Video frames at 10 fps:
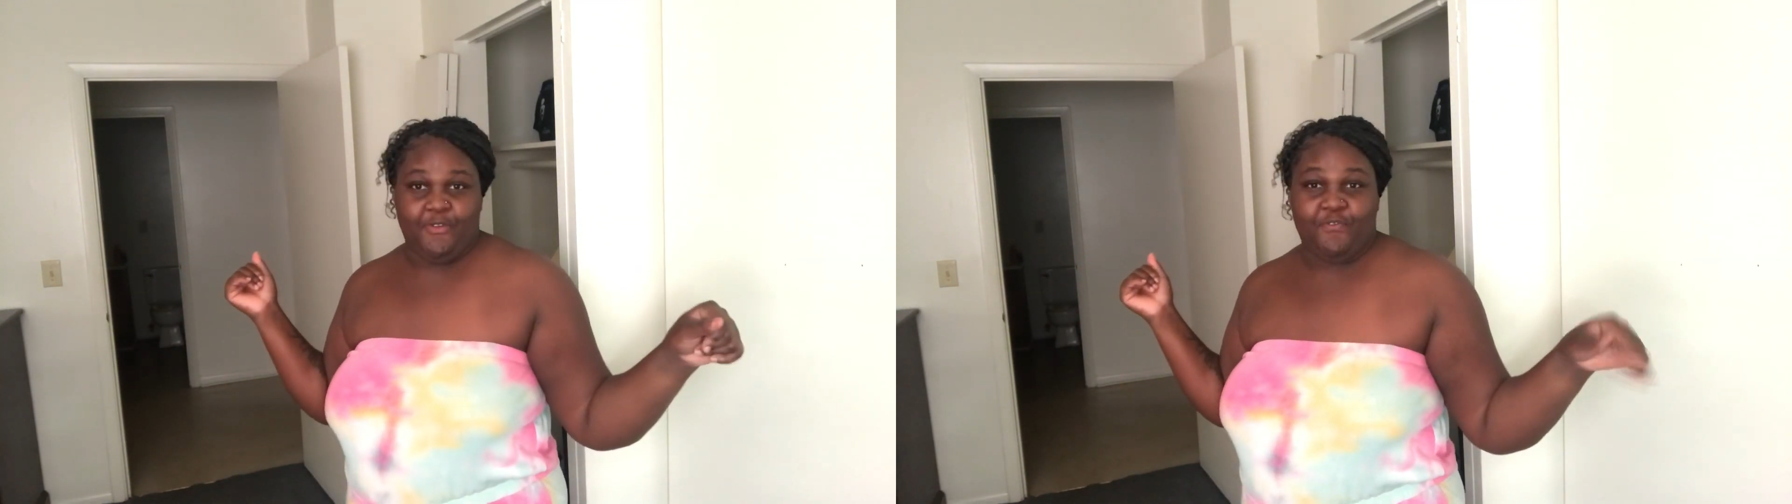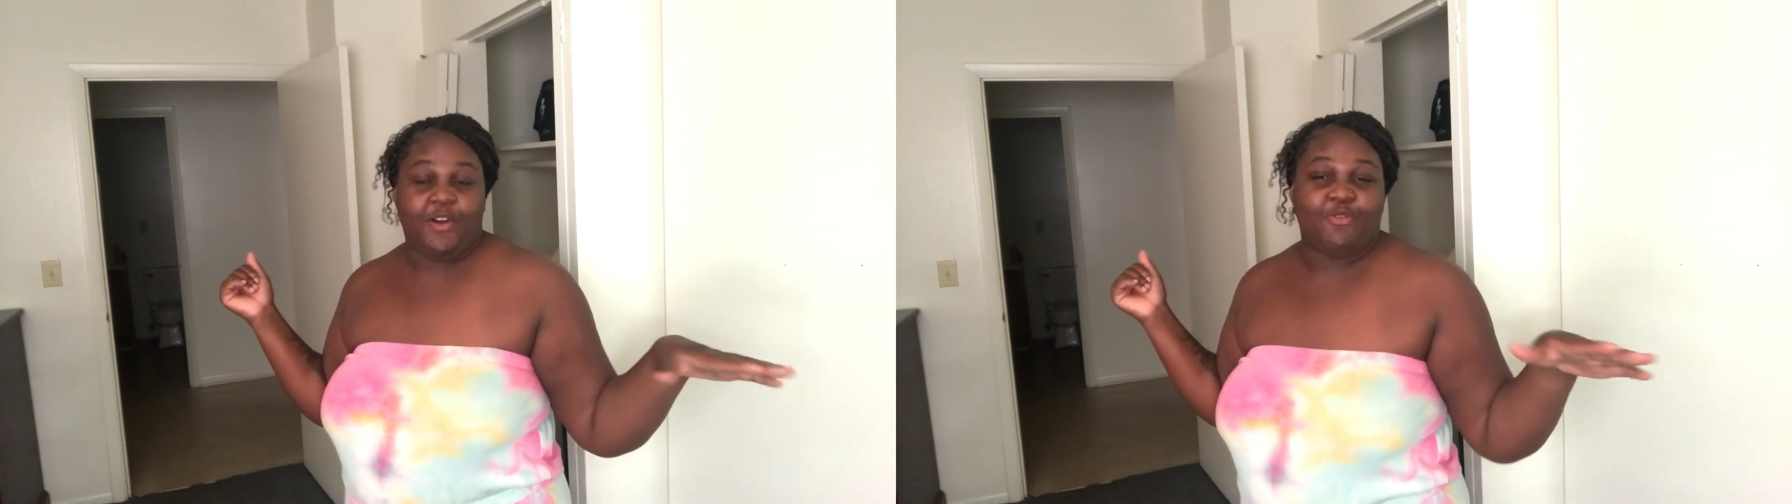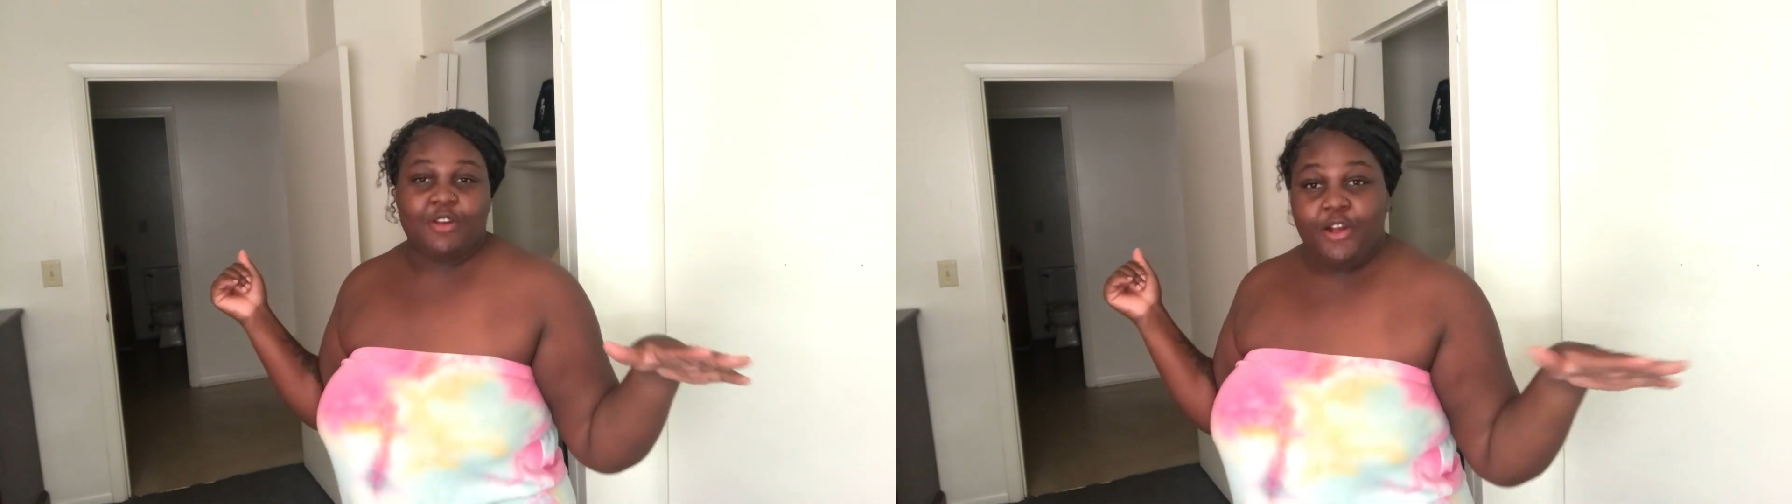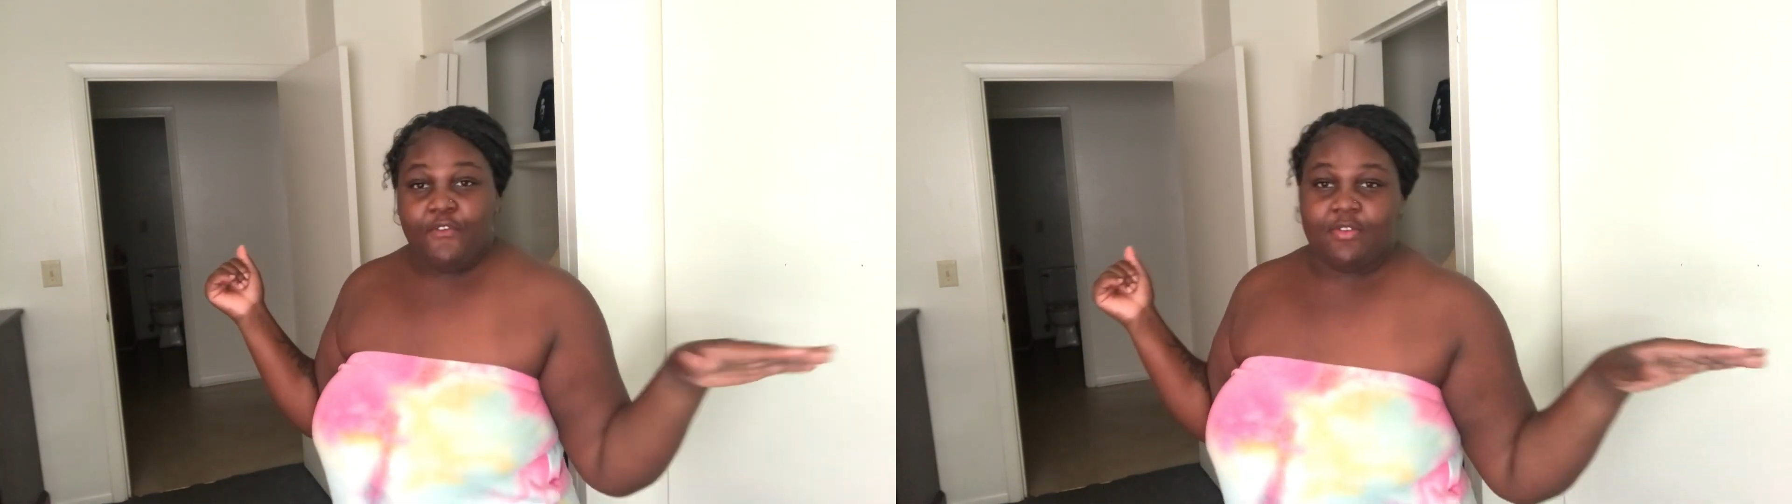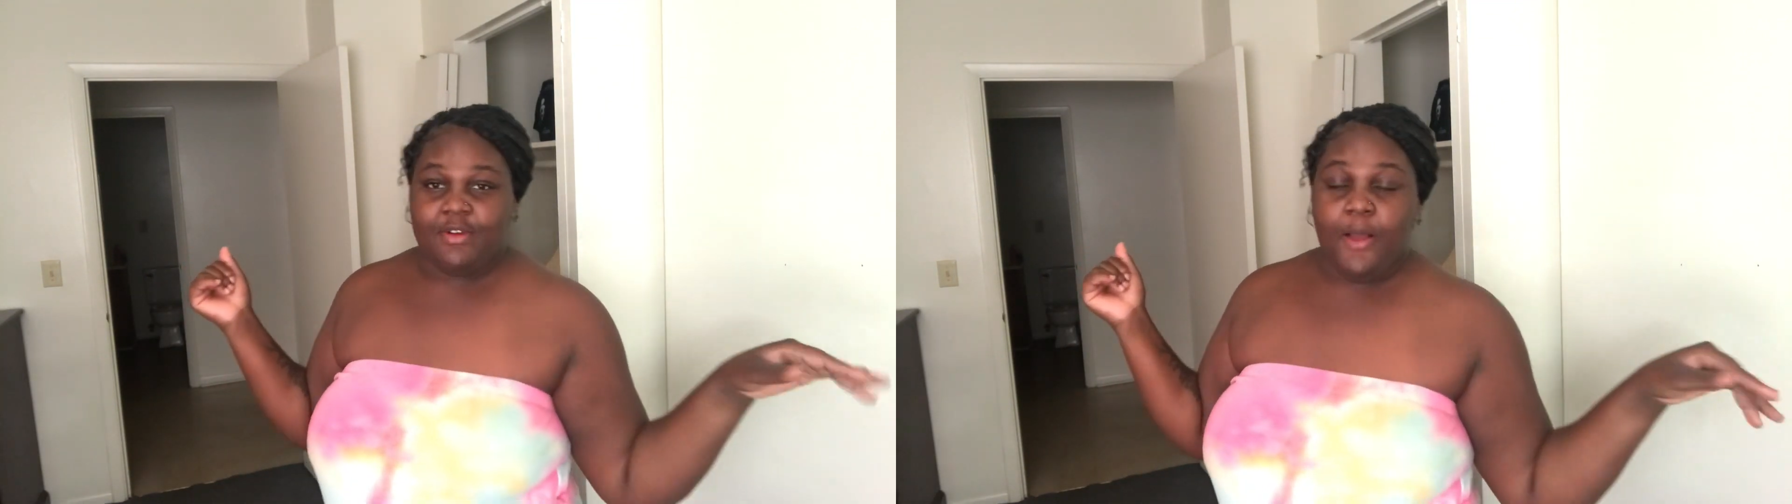For real,
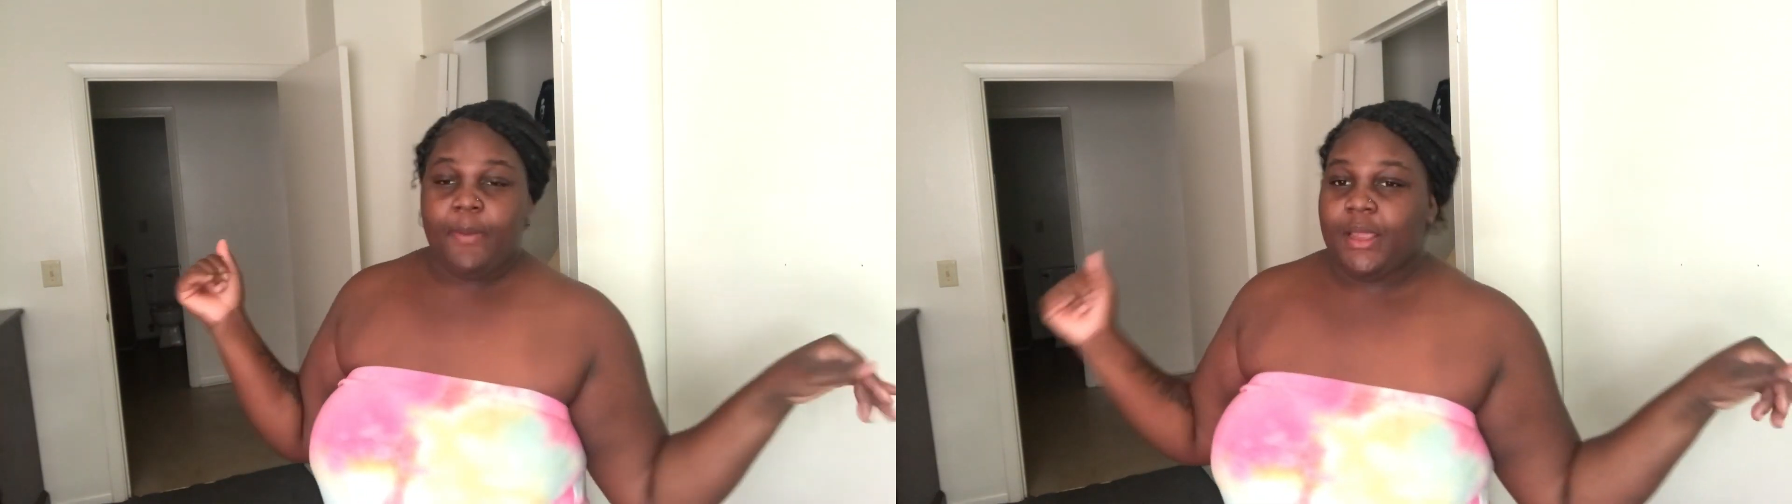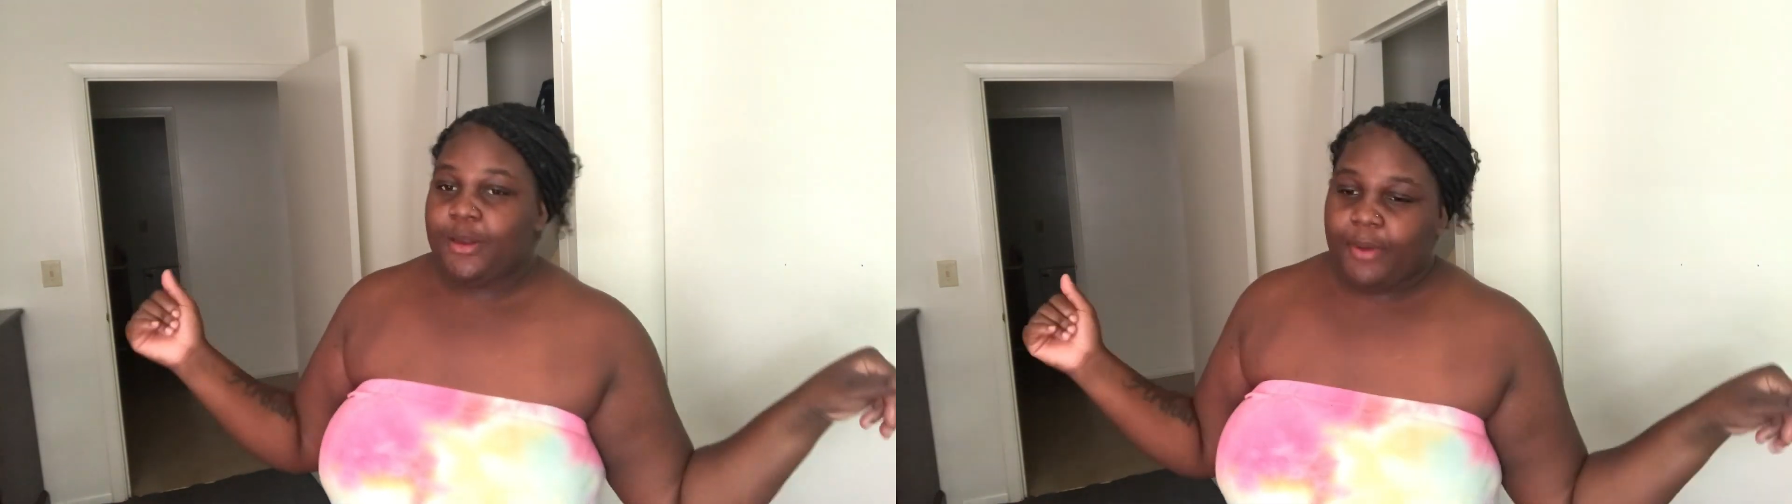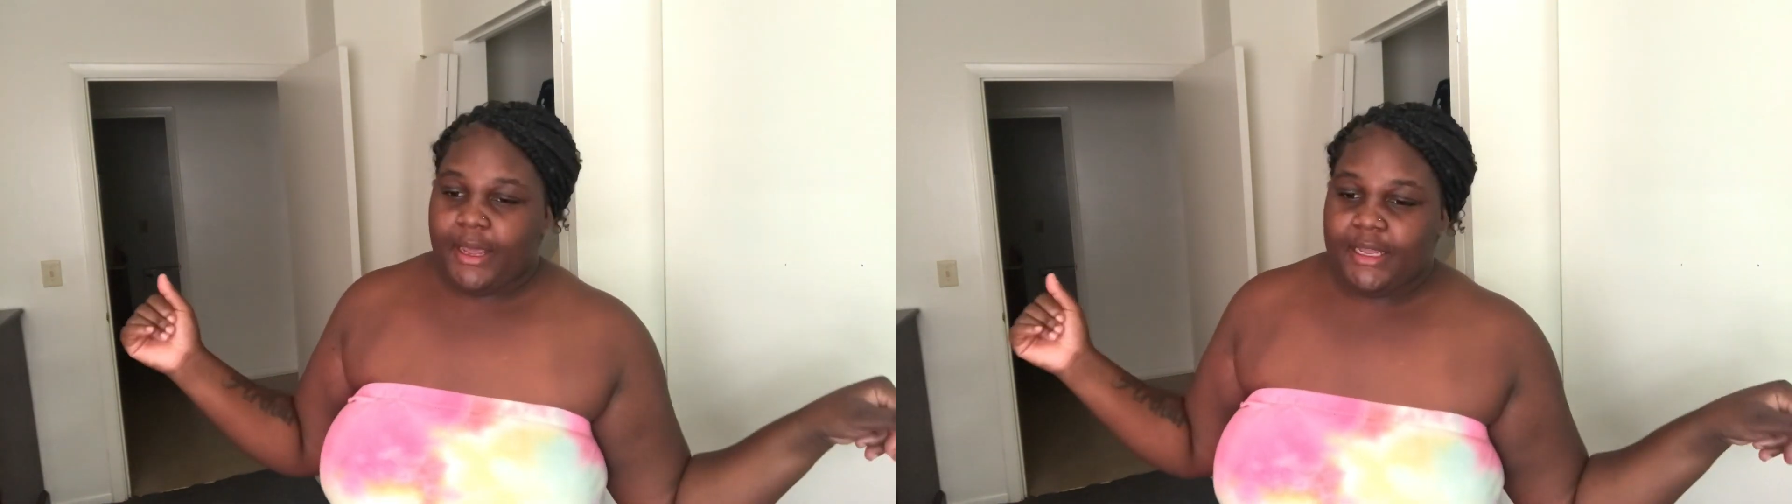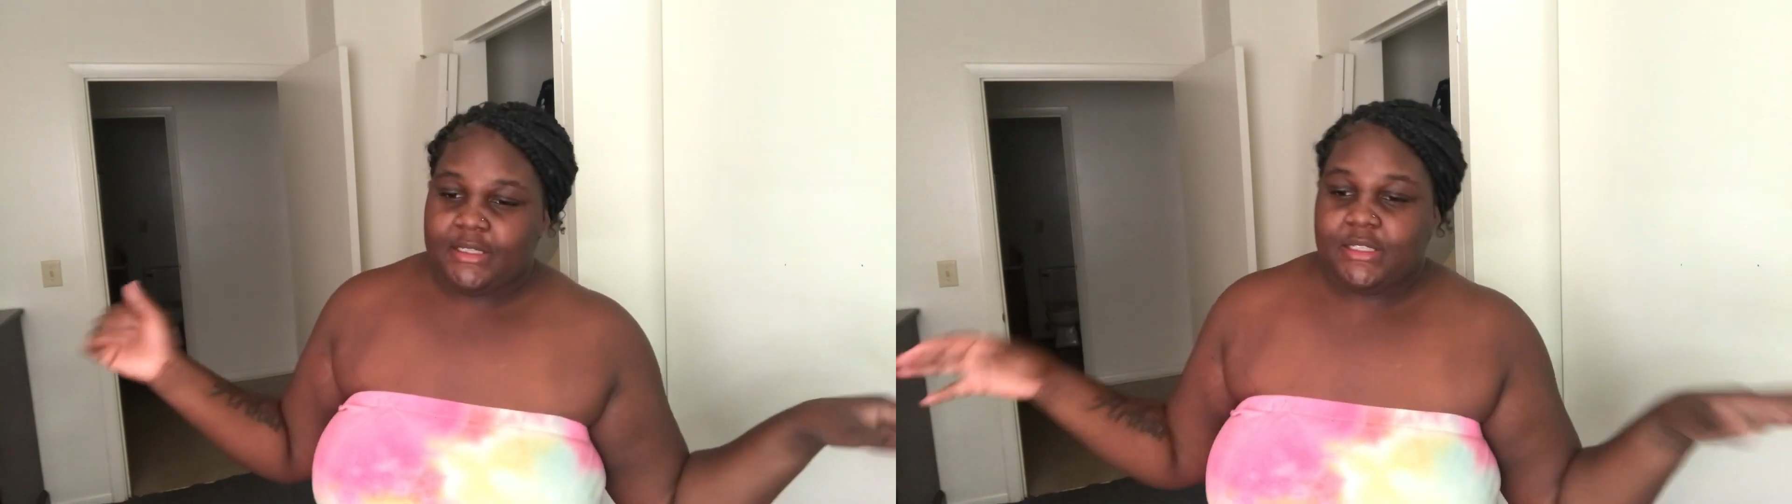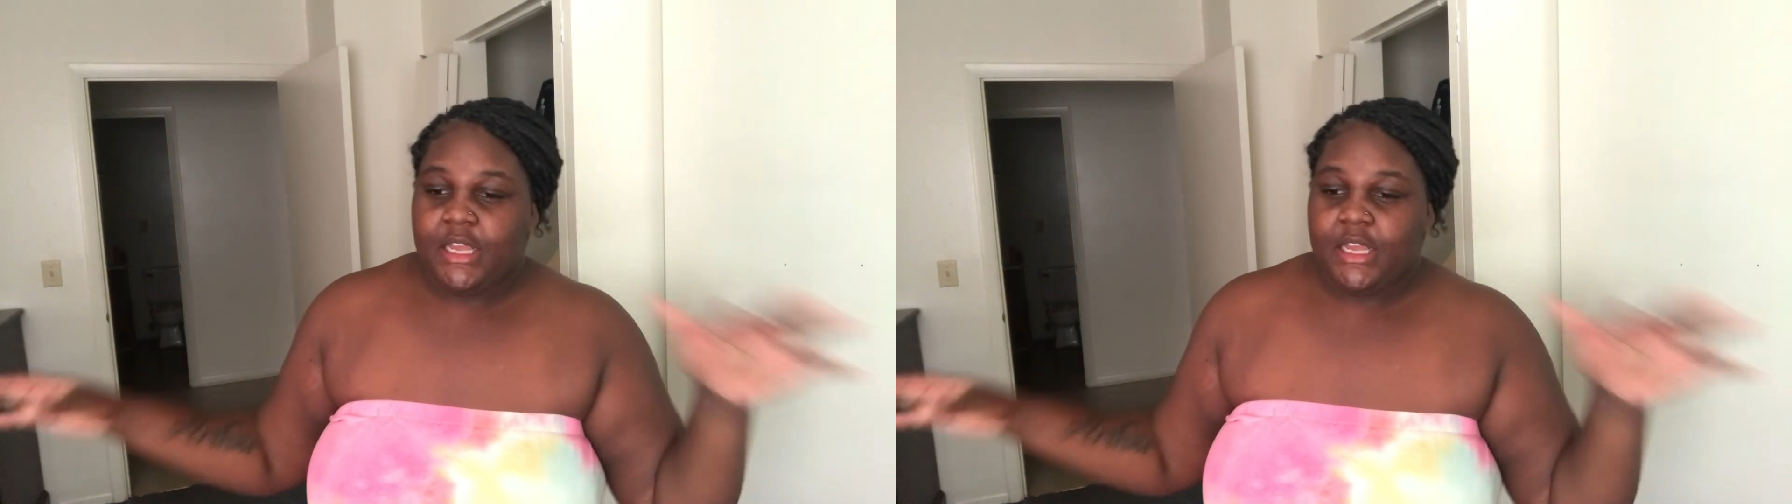for real. But anyways,